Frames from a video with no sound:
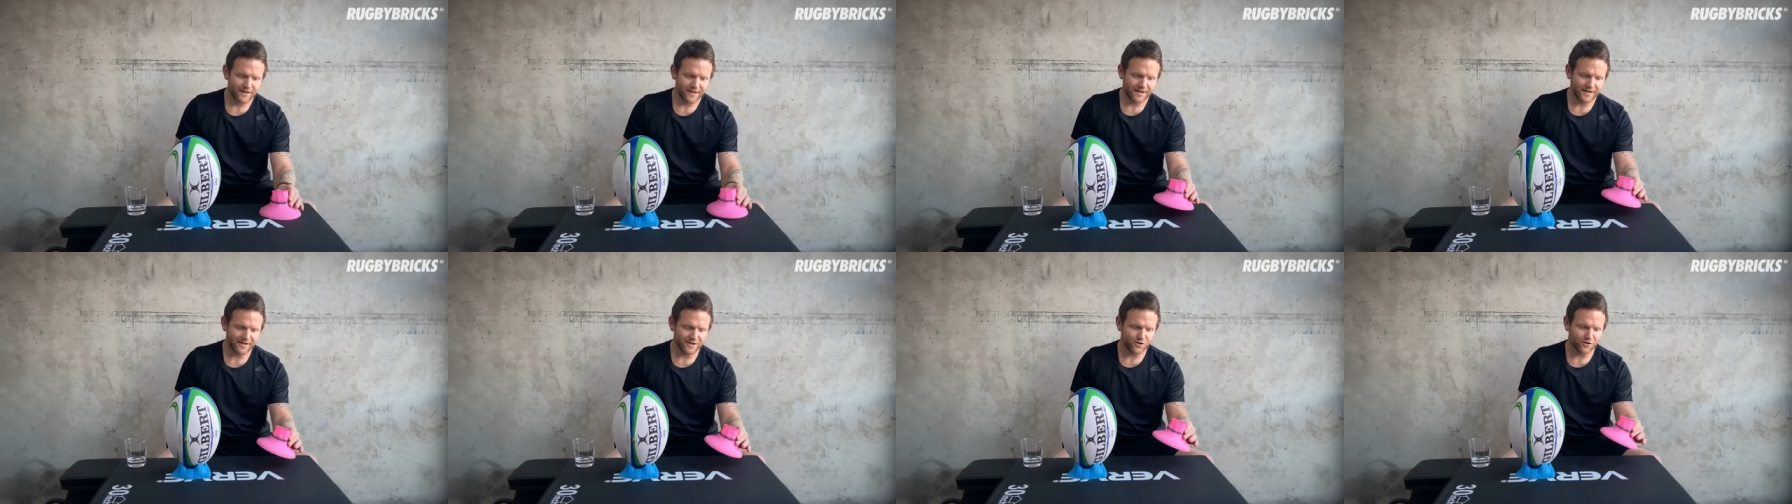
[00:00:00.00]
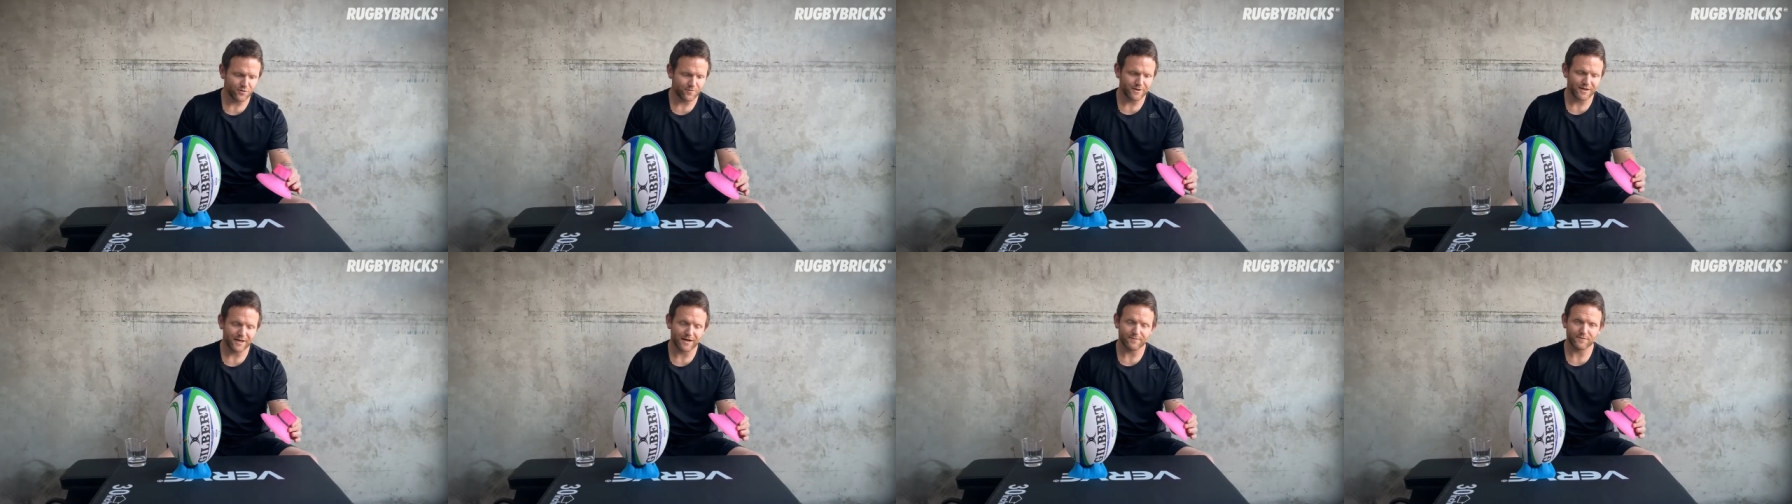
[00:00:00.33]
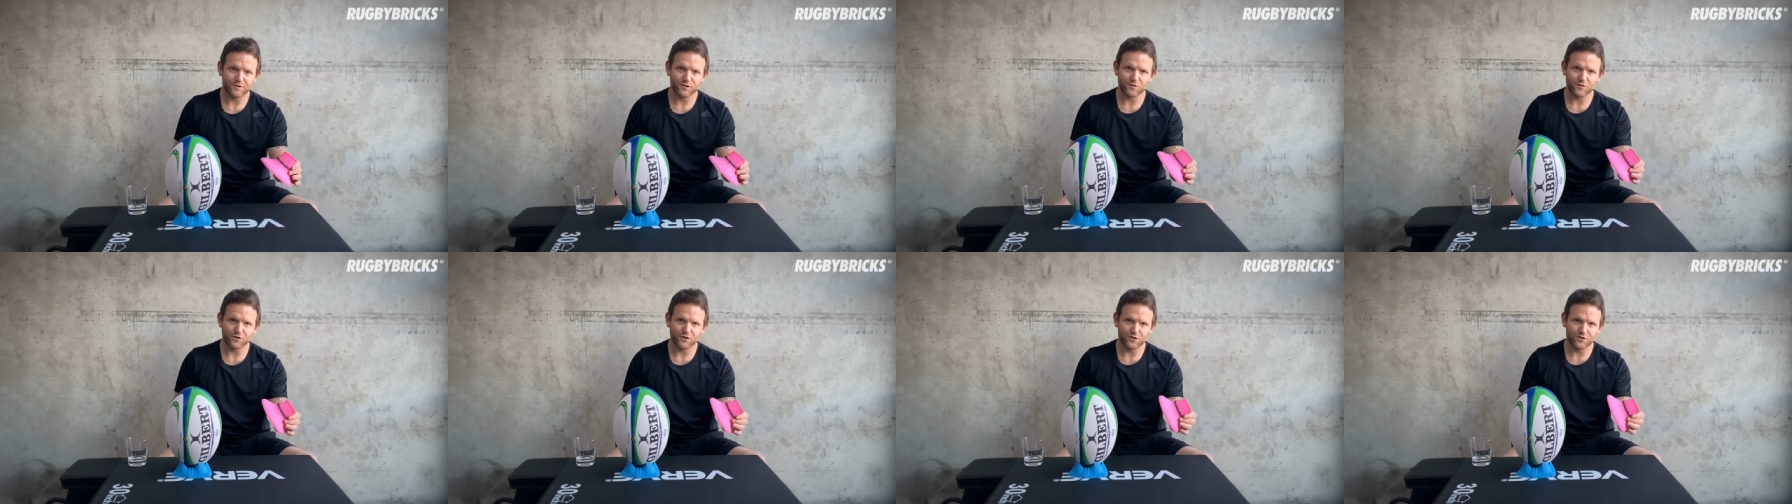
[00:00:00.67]
he got me up
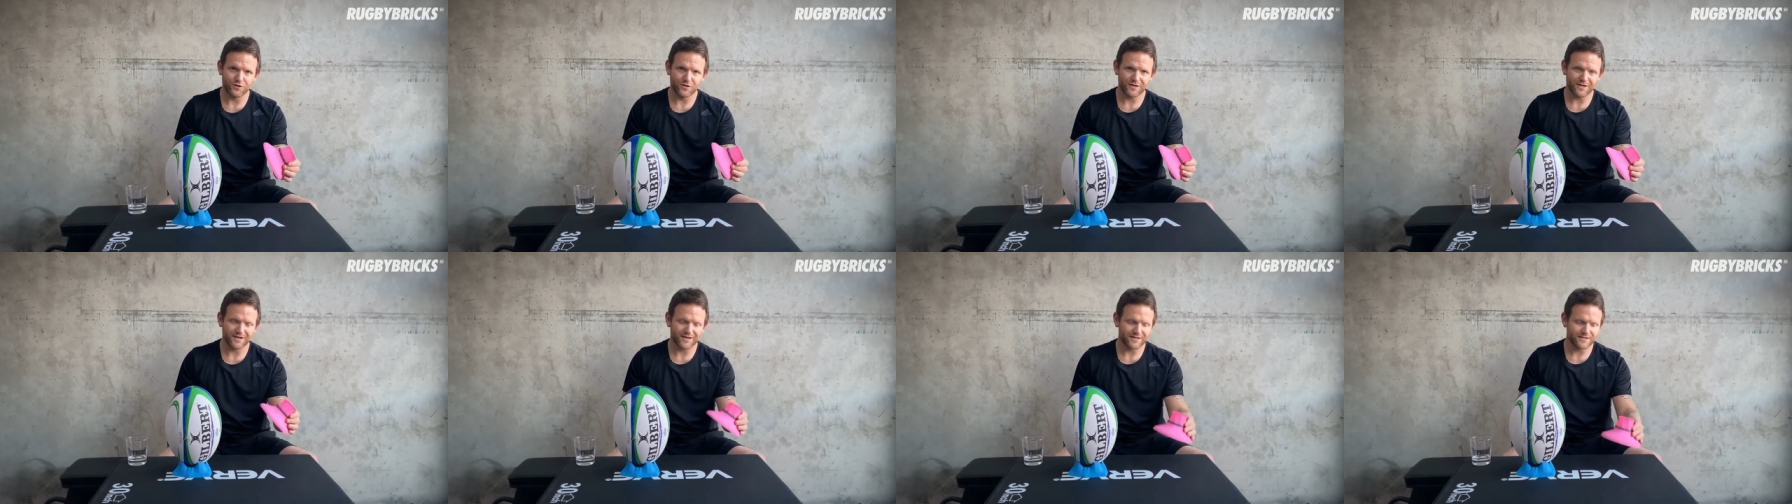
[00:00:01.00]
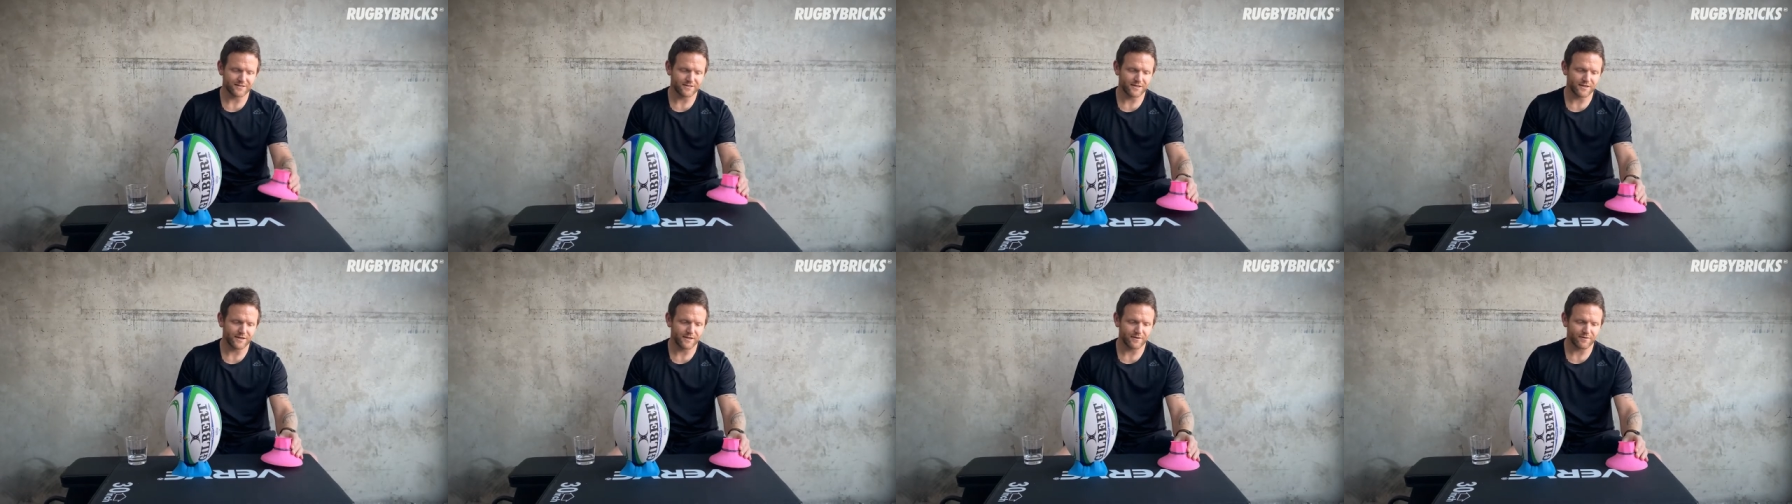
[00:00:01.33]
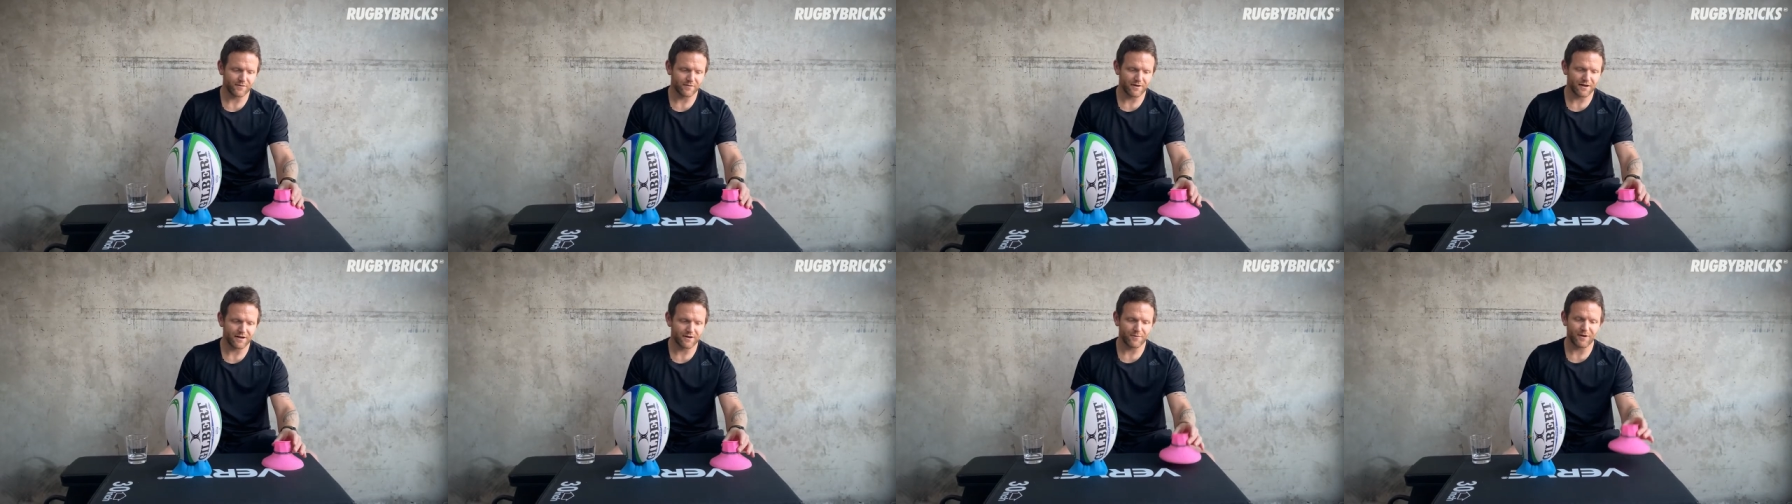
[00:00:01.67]
to a new kicking tee
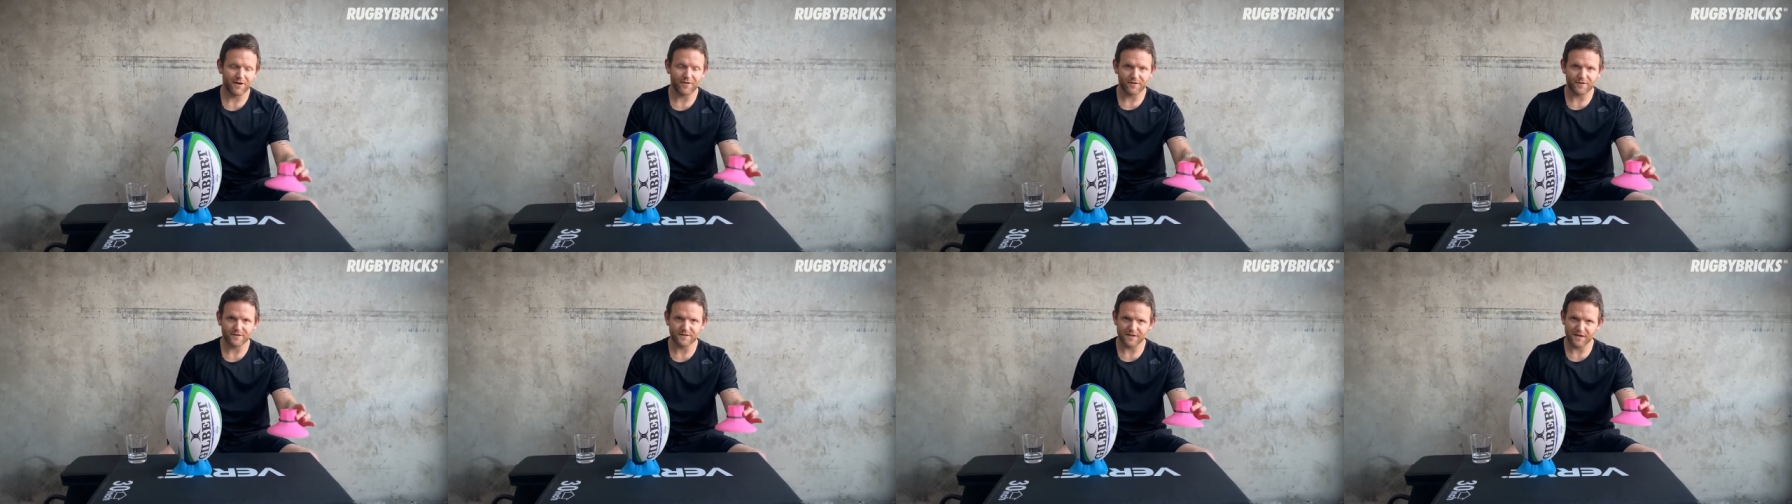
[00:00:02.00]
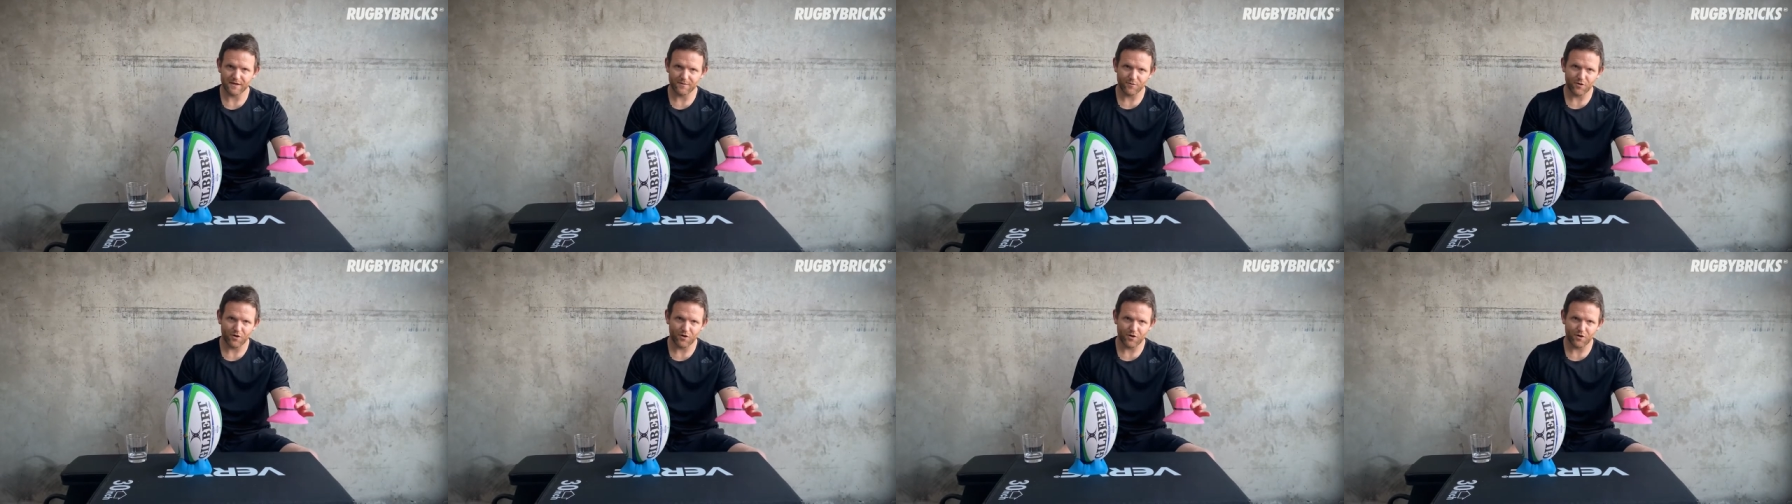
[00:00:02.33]
around about the same